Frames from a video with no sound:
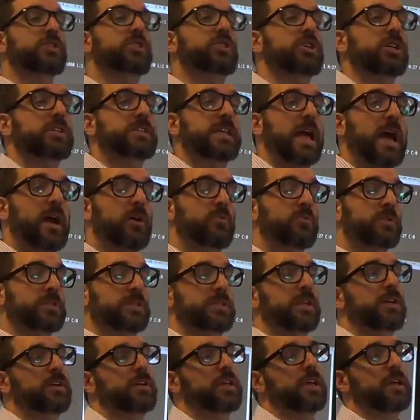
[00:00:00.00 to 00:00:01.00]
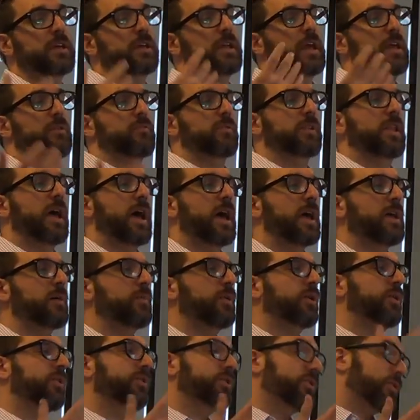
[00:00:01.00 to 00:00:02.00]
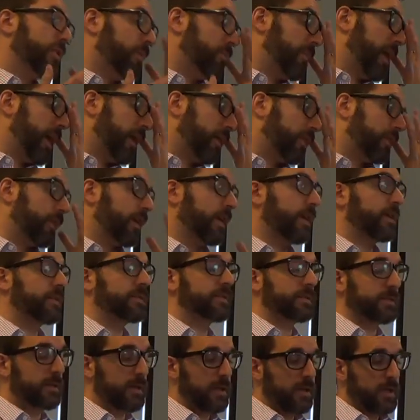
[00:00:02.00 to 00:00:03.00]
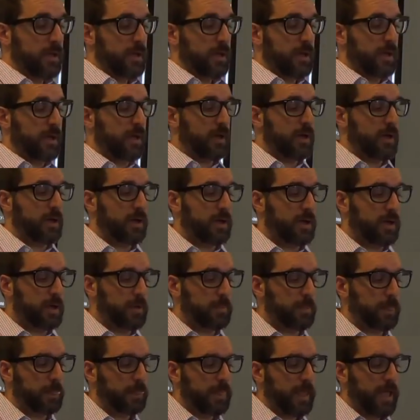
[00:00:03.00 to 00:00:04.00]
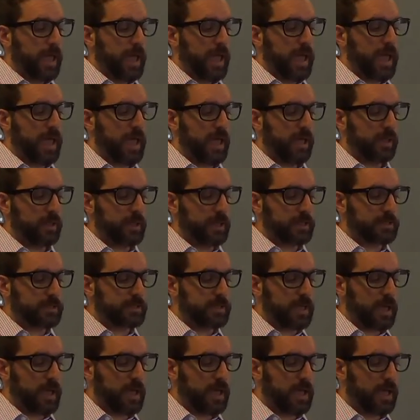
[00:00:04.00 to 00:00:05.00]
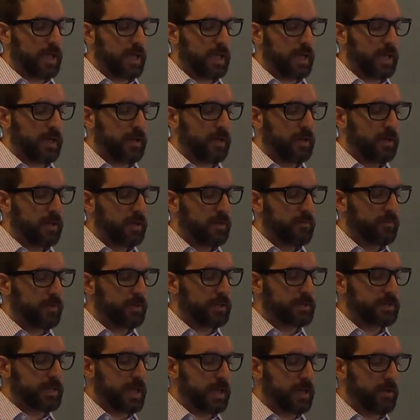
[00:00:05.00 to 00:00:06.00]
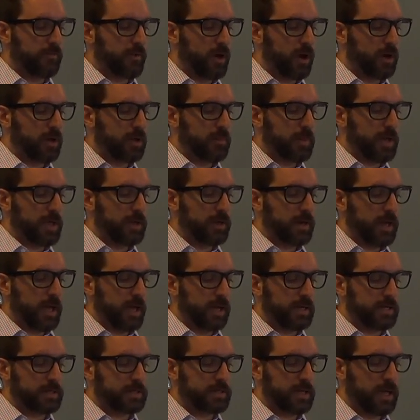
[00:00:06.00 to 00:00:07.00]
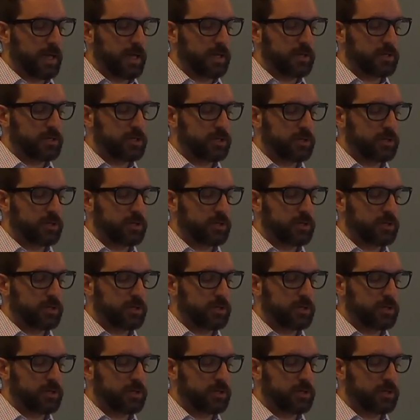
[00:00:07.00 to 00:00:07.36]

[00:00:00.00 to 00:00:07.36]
is just how resilient and reliable you can make things. Um, and let's say, for the sake of argument, I decide